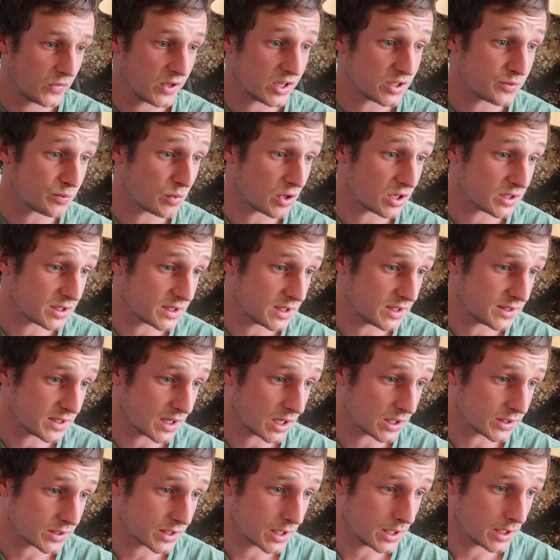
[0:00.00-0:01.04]
This person is
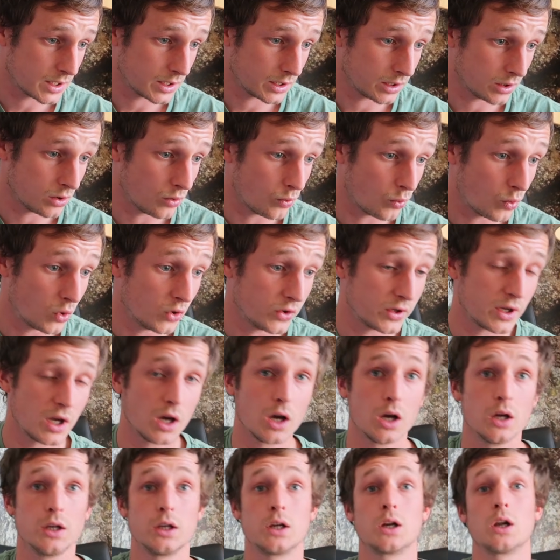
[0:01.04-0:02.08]
asking, would
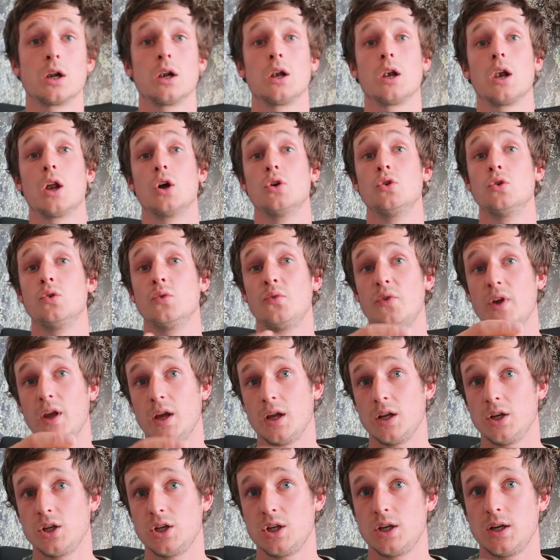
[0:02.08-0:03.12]
I clove
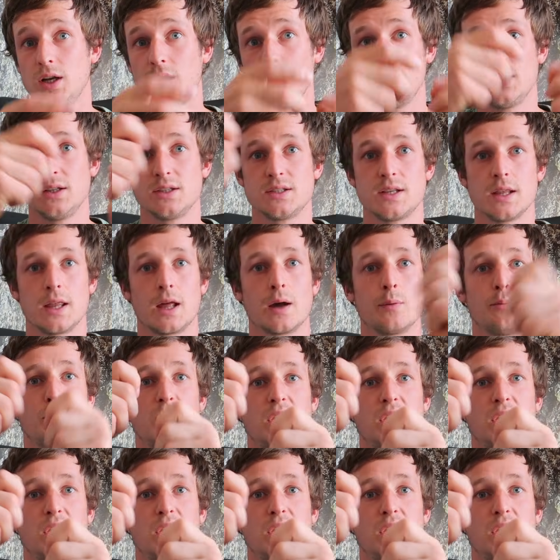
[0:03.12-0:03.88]
hitch into that